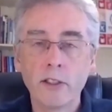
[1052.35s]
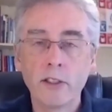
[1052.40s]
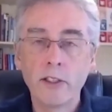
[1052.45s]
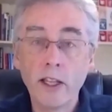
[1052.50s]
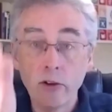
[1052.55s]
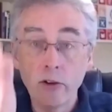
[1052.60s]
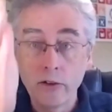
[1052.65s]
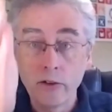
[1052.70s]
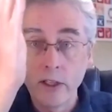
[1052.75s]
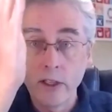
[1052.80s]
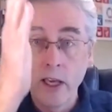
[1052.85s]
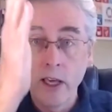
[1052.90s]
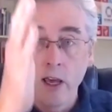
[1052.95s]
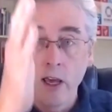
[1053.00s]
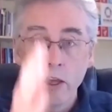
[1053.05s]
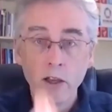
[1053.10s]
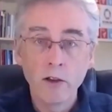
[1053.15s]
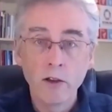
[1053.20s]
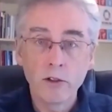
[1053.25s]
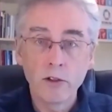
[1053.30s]
And then
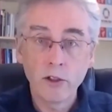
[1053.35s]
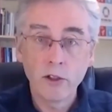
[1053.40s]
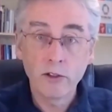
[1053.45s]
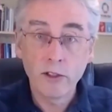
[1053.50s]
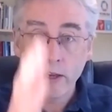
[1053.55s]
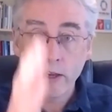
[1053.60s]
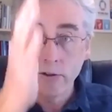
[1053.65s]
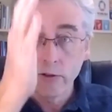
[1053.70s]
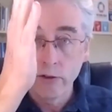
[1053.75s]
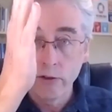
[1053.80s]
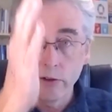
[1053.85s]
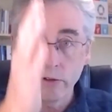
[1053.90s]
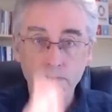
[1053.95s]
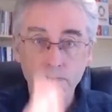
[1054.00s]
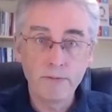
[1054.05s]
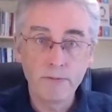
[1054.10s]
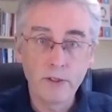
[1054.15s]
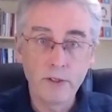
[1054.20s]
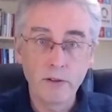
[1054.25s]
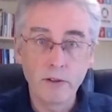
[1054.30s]
down on
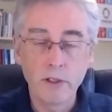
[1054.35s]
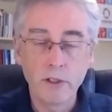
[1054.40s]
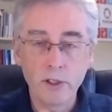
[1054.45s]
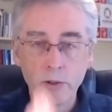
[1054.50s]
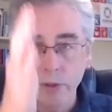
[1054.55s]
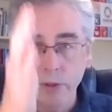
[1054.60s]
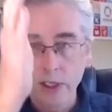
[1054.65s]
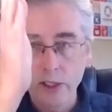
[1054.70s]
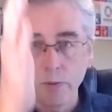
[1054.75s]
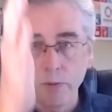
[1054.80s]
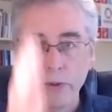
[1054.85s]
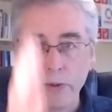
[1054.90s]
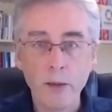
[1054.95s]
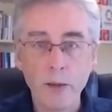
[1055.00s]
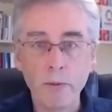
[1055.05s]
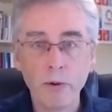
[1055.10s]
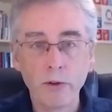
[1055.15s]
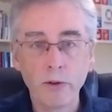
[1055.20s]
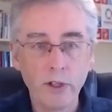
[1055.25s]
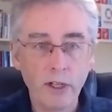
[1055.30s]
this piece of
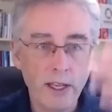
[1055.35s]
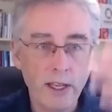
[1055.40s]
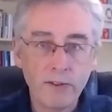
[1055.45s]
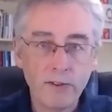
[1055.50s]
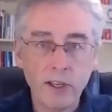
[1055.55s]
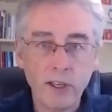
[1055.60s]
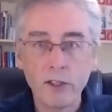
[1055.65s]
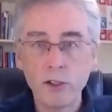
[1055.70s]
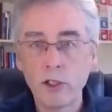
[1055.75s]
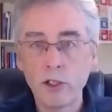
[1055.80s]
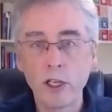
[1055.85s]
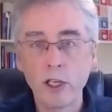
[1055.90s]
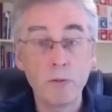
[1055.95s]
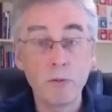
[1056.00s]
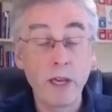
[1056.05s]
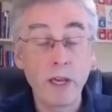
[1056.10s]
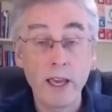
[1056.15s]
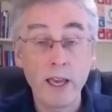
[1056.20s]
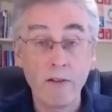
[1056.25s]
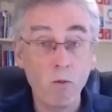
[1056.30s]
paper, on the left-hand side, you
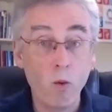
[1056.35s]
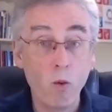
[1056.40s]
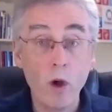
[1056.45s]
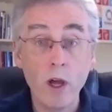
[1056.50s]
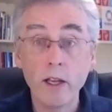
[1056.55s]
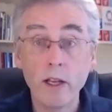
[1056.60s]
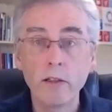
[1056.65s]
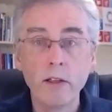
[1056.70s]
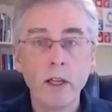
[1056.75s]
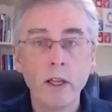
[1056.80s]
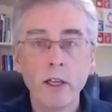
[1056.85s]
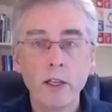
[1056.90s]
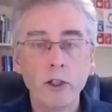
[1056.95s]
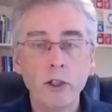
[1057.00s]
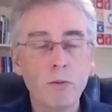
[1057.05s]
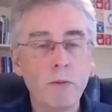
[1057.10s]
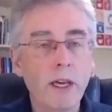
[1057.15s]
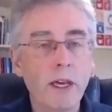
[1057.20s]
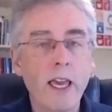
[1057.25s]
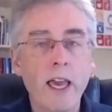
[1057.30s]
may have one,
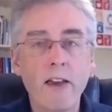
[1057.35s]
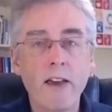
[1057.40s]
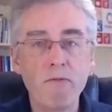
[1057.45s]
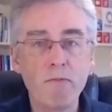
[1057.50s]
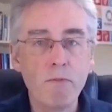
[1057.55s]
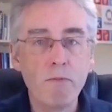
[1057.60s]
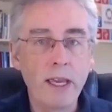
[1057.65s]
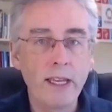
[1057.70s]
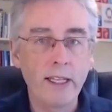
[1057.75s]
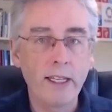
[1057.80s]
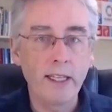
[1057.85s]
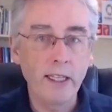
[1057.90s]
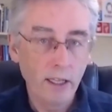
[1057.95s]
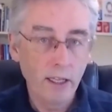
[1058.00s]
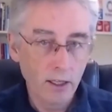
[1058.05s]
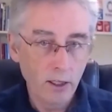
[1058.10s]
you may have many